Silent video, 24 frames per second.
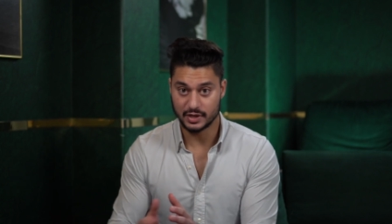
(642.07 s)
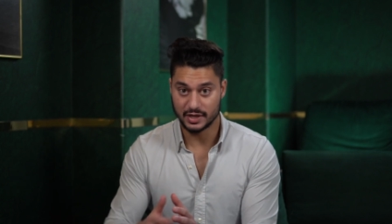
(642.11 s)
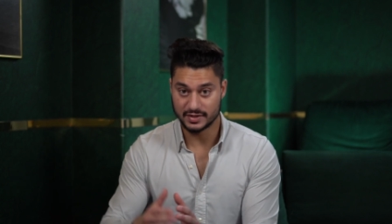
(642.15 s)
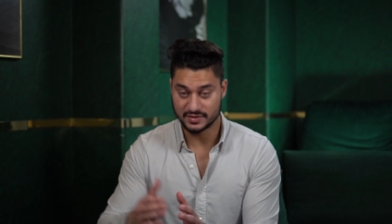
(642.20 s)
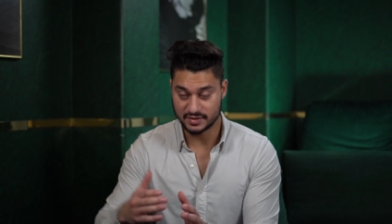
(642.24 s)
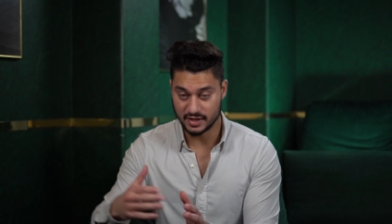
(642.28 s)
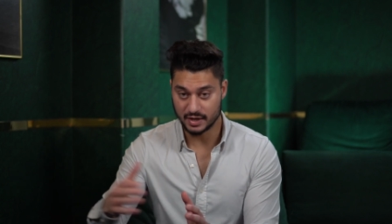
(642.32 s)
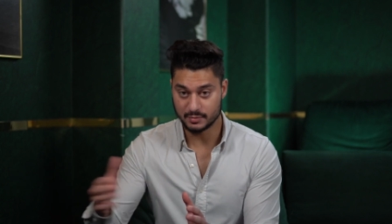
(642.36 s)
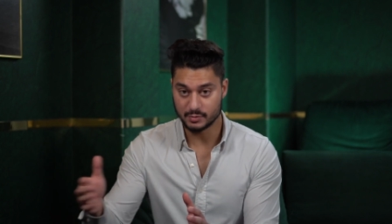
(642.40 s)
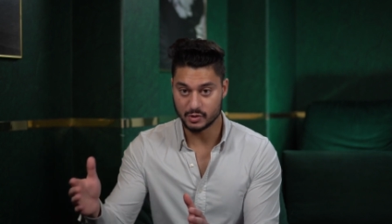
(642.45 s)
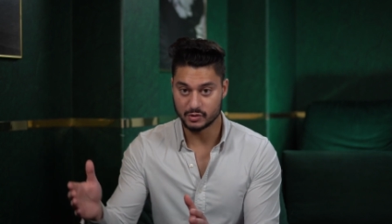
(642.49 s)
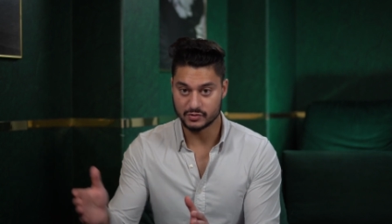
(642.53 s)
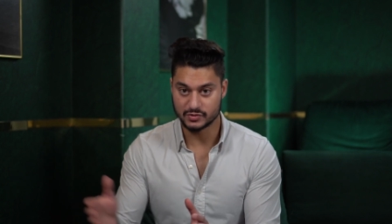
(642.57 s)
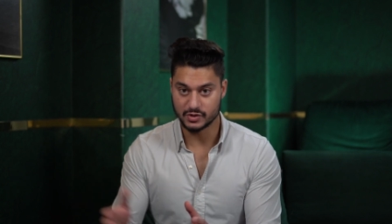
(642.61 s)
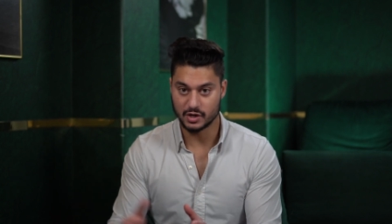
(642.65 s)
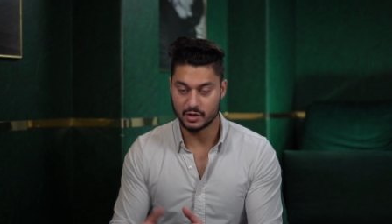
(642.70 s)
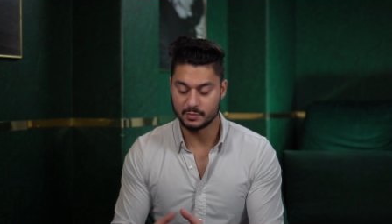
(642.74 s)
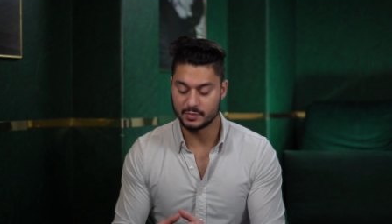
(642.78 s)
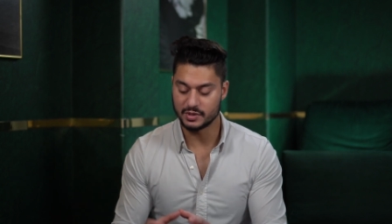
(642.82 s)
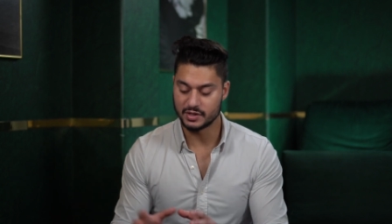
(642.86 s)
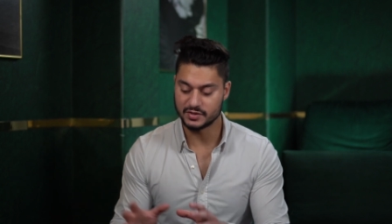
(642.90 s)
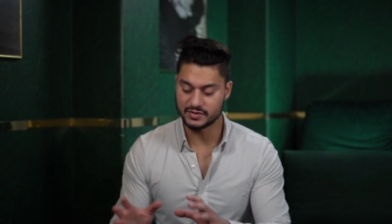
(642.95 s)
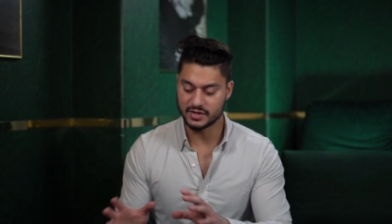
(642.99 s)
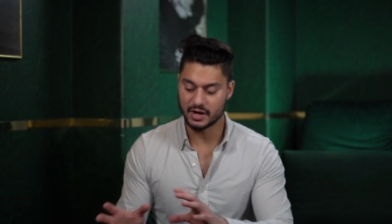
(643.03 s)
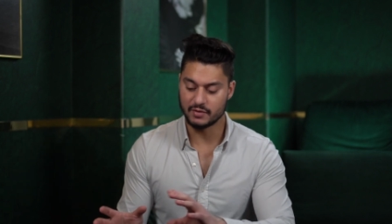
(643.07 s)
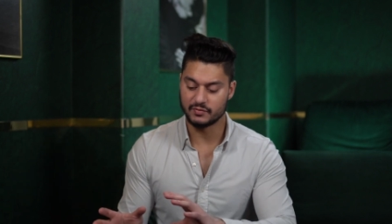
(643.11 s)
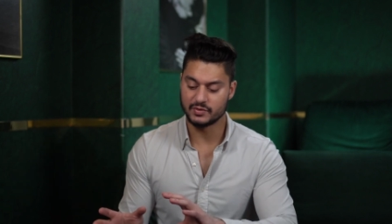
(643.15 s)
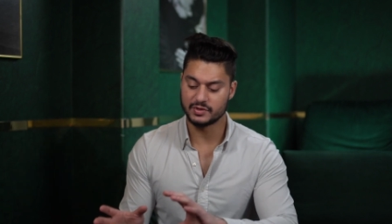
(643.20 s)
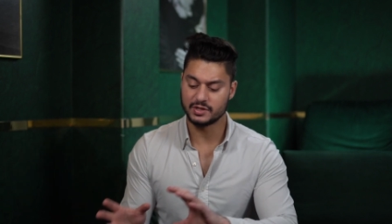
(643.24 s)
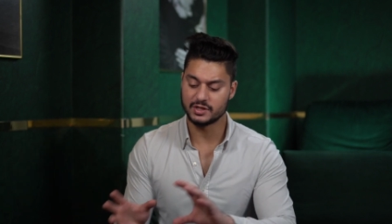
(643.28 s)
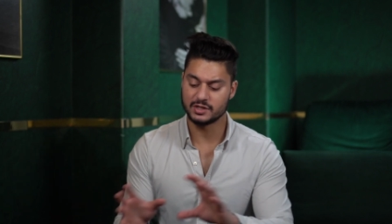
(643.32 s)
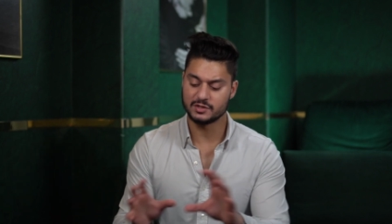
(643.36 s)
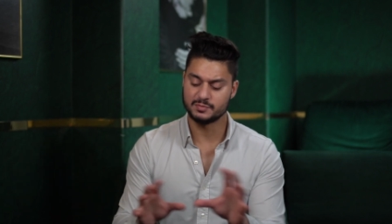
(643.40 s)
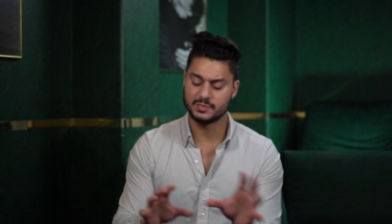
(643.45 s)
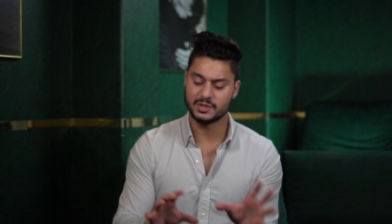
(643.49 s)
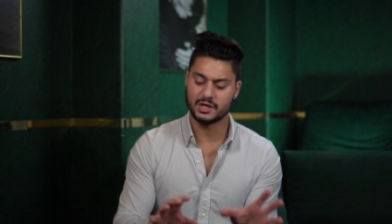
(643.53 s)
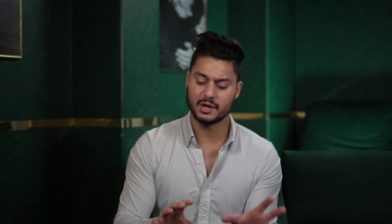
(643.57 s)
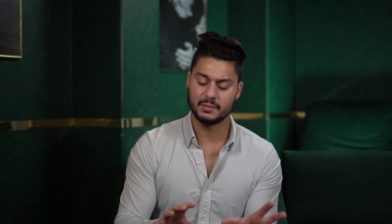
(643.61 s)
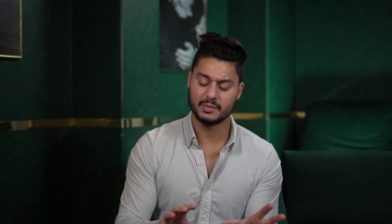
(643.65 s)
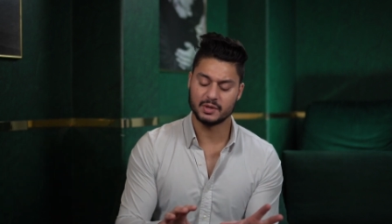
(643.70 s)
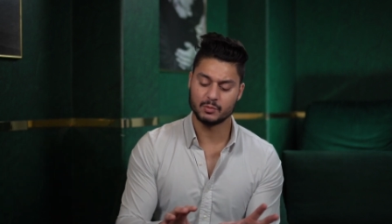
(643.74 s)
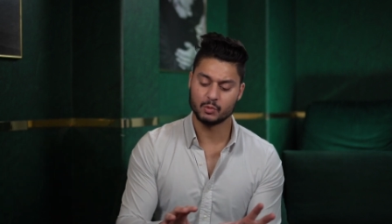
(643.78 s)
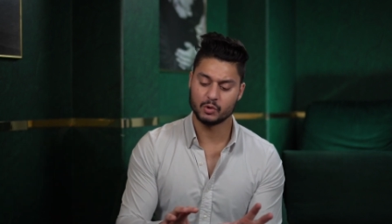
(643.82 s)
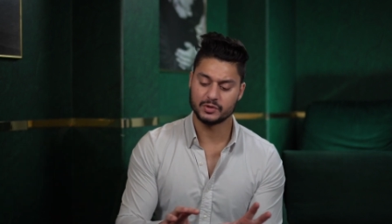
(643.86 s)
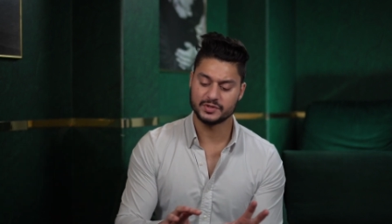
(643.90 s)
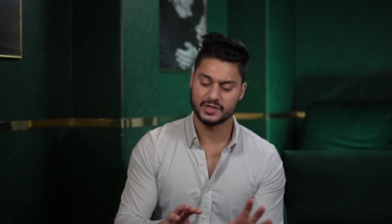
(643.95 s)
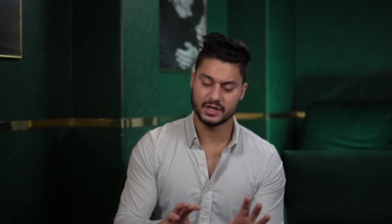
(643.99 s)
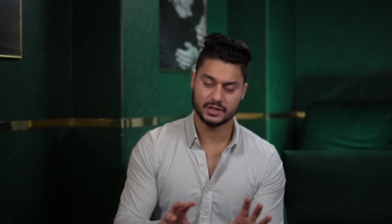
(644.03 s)
as time goes on because everything is becoming
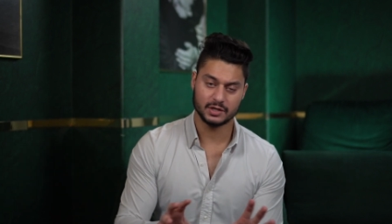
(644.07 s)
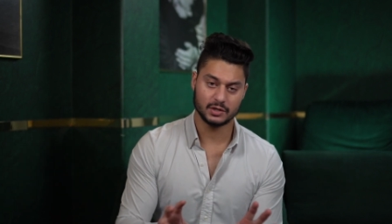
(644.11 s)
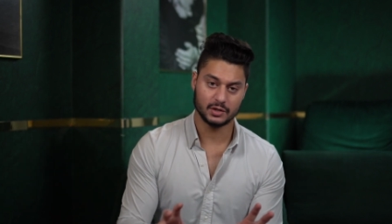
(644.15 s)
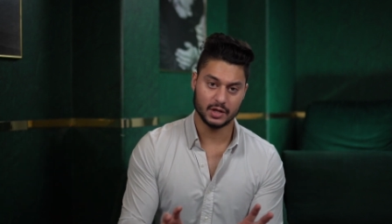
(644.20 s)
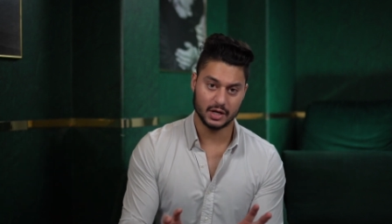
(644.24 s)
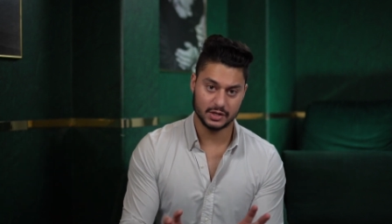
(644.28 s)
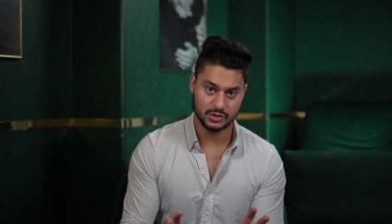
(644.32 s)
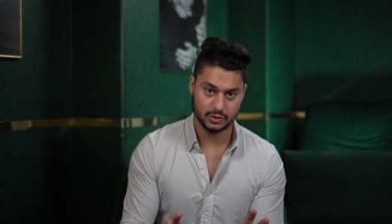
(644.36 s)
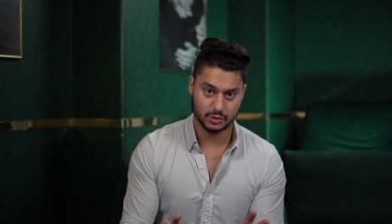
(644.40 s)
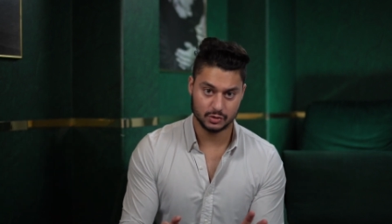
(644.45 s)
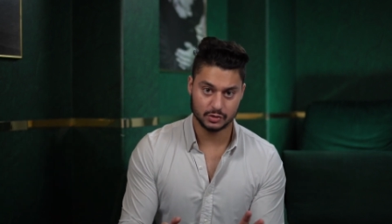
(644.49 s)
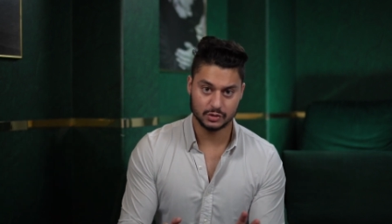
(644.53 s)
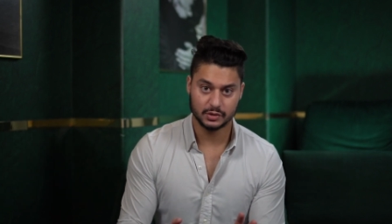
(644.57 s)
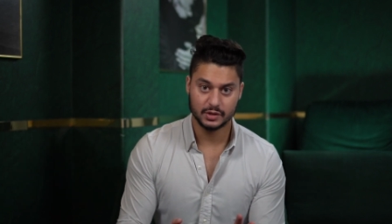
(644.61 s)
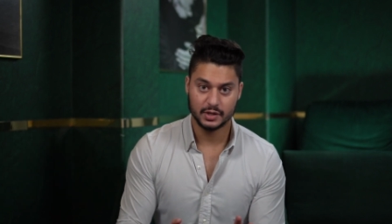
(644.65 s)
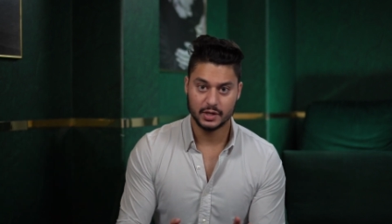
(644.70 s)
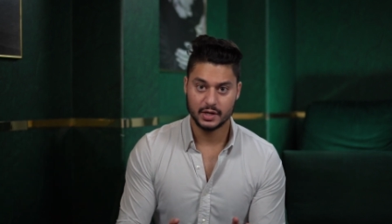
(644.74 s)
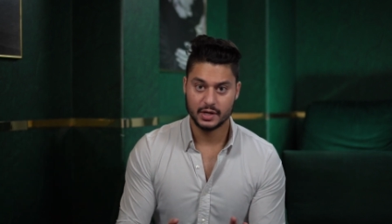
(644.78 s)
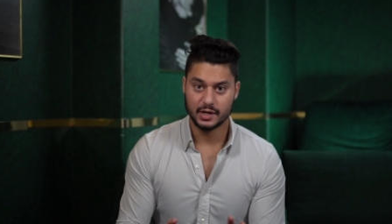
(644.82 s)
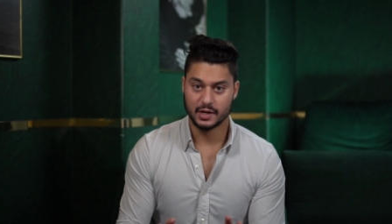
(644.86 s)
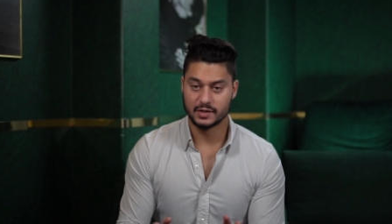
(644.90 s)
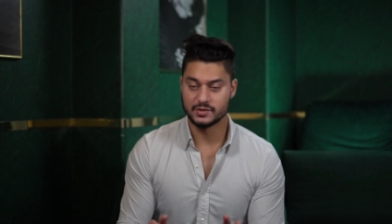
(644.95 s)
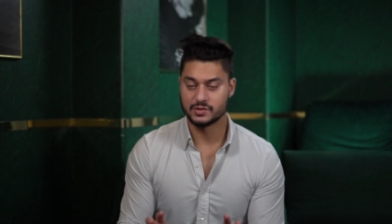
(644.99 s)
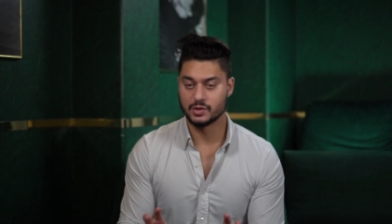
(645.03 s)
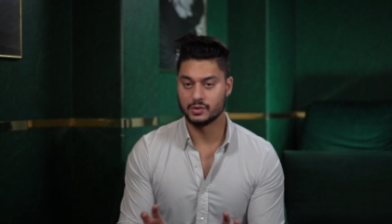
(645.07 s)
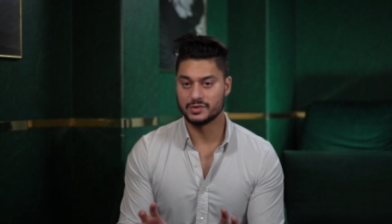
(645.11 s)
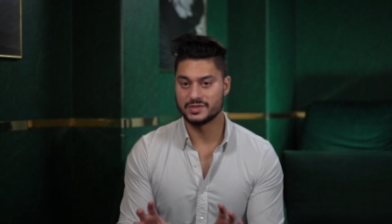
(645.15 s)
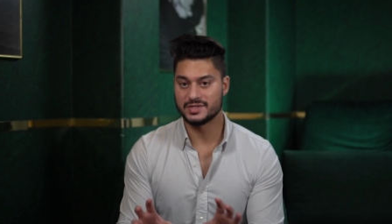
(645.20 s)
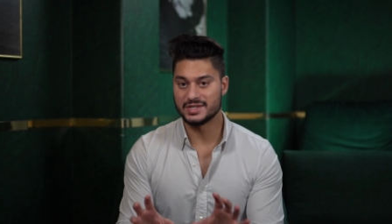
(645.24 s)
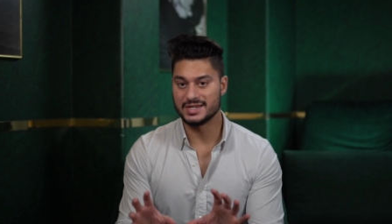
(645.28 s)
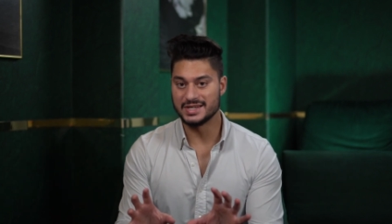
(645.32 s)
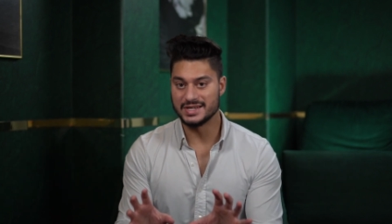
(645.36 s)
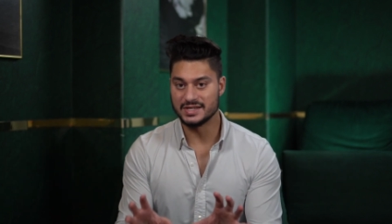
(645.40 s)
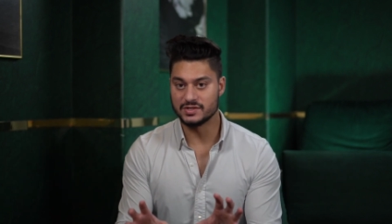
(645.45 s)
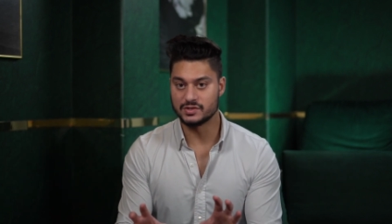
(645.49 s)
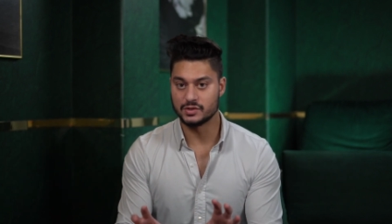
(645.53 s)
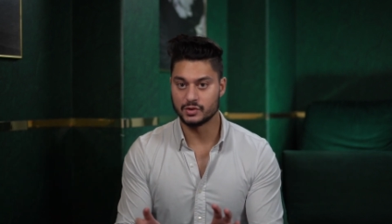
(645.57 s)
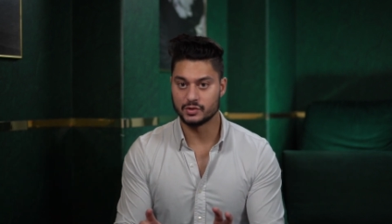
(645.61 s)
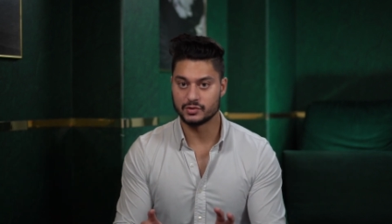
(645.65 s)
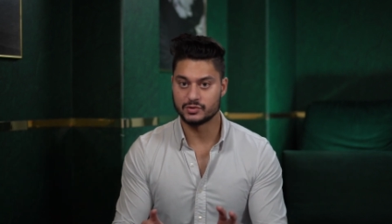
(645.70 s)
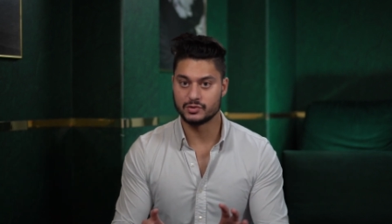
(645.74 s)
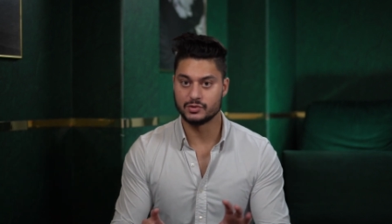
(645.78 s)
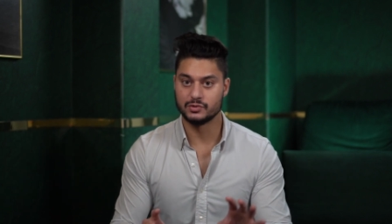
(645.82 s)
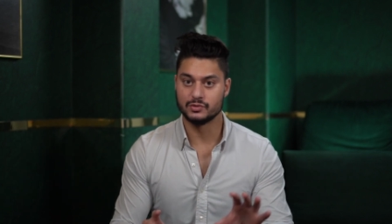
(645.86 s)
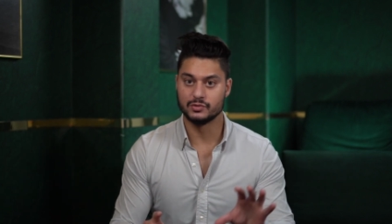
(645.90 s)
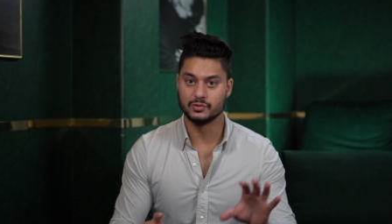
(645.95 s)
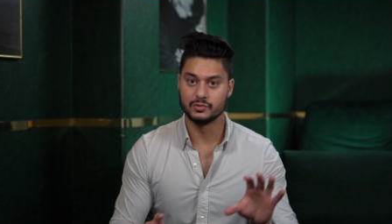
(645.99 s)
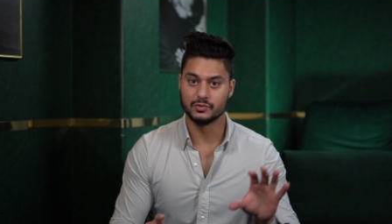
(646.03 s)
more technological. And so it's easier
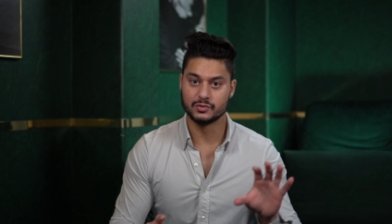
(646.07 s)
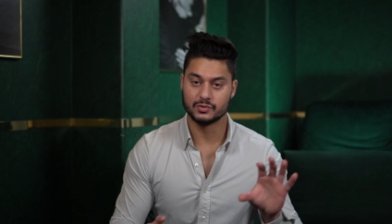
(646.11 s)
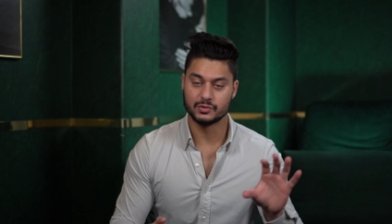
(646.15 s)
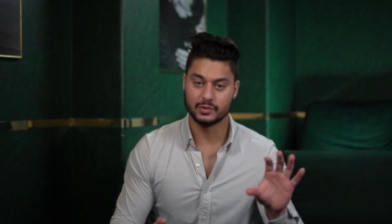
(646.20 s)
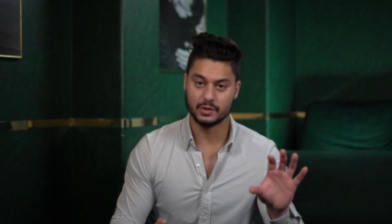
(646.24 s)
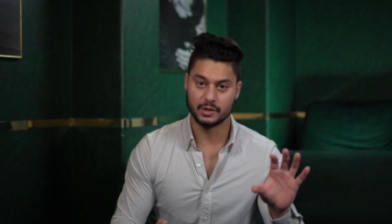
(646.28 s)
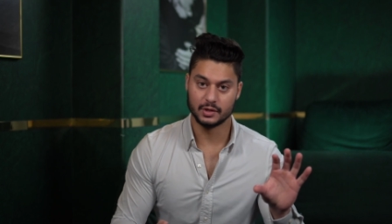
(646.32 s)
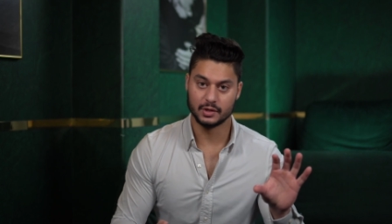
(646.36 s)
to